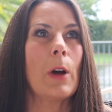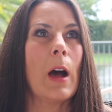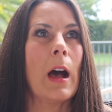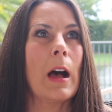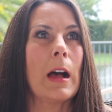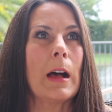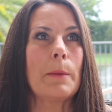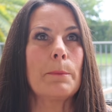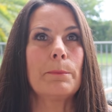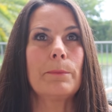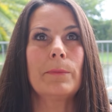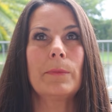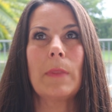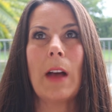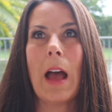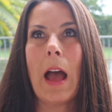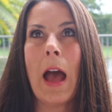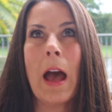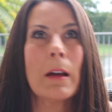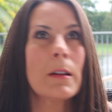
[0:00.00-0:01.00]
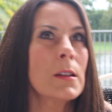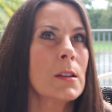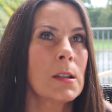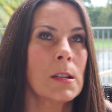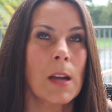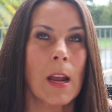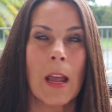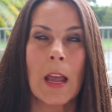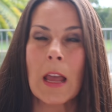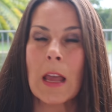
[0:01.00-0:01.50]
Um, out of
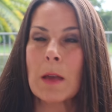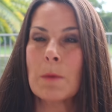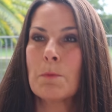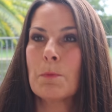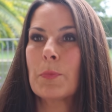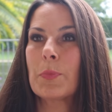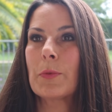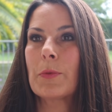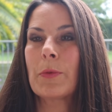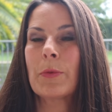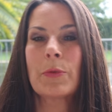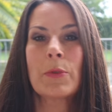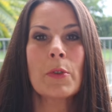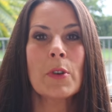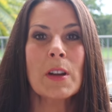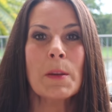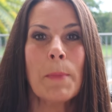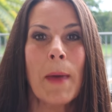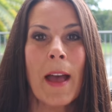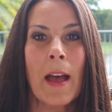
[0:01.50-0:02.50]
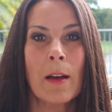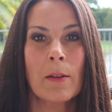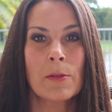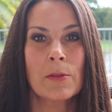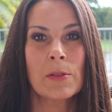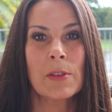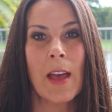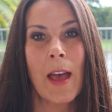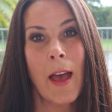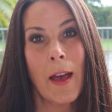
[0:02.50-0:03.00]
shape, thirty
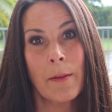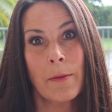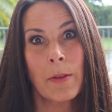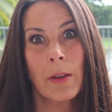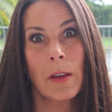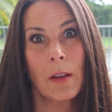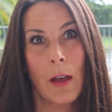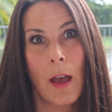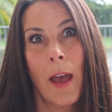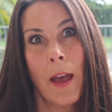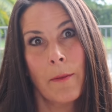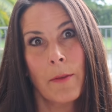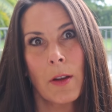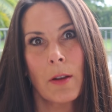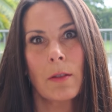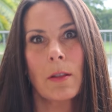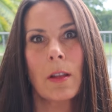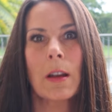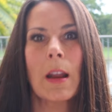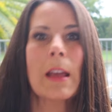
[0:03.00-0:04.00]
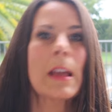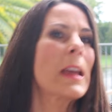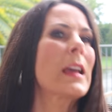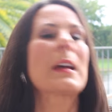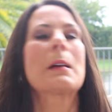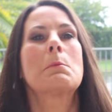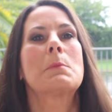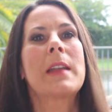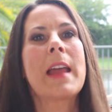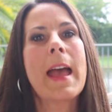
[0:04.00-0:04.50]
pounds heavy, heavier than I
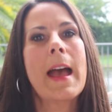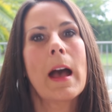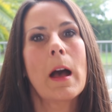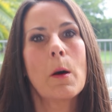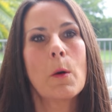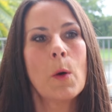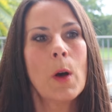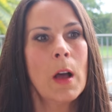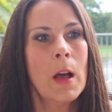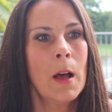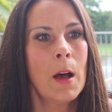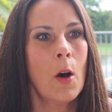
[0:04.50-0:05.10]
am now,